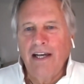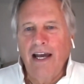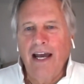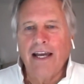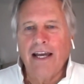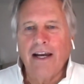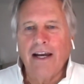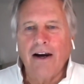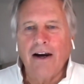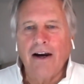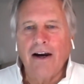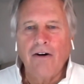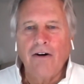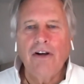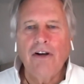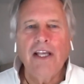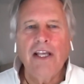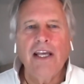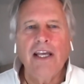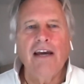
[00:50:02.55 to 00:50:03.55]
I
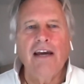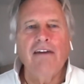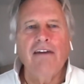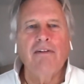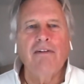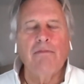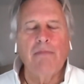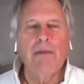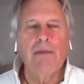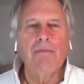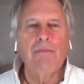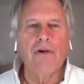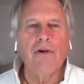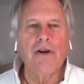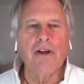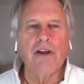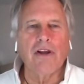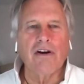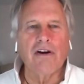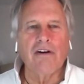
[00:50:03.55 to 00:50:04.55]
only have a
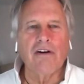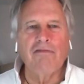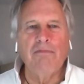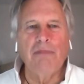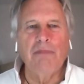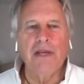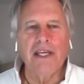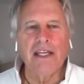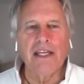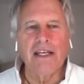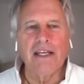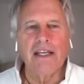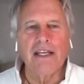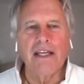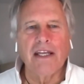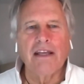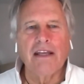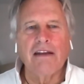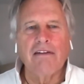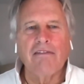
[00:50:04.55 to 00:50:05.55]
memory of being
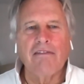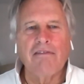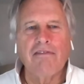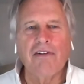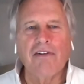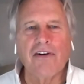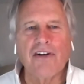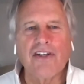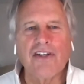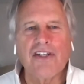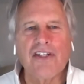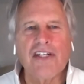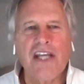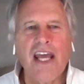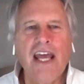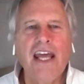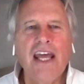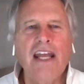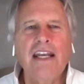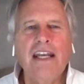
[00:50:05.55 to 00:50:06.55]
for
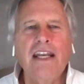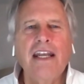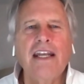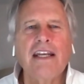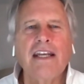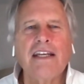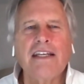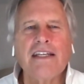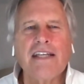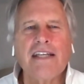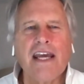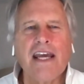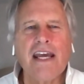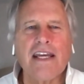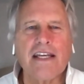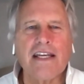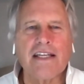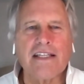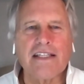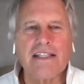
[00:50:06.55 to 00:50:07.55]
10
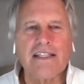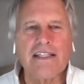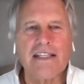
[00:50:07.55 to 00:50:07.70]
days